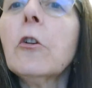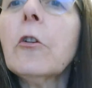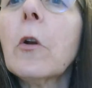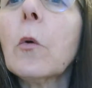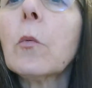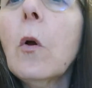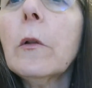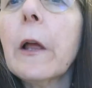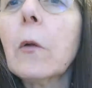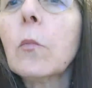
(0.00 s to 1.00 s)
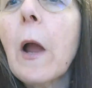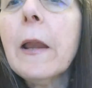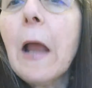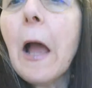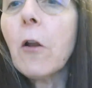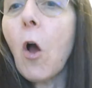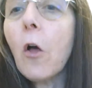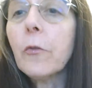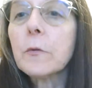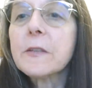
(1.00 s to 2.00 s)
going to roll it right on all
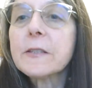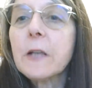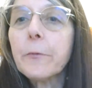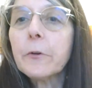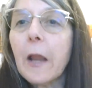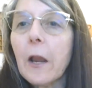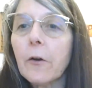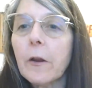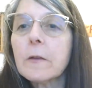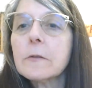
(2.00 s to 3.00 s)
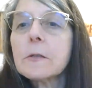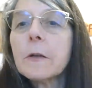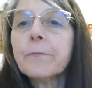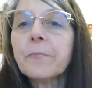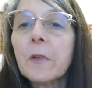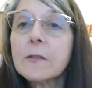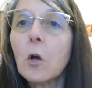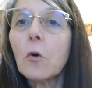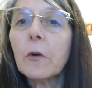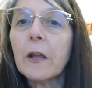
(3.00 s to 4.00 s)
those stubborn areas.
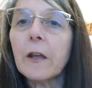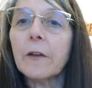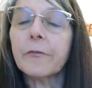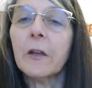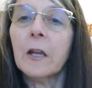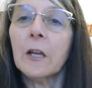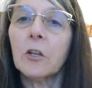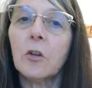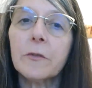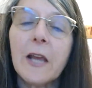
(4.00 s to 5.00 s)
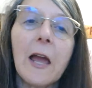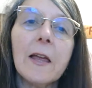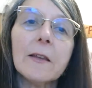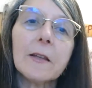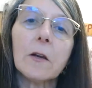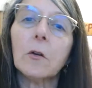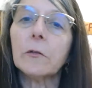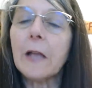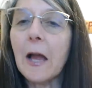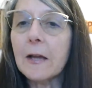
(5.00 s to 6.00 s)
So if you tend to hold
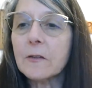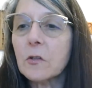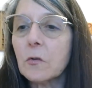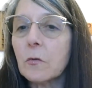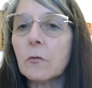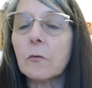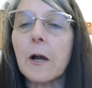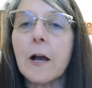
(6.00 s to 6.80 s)
on to,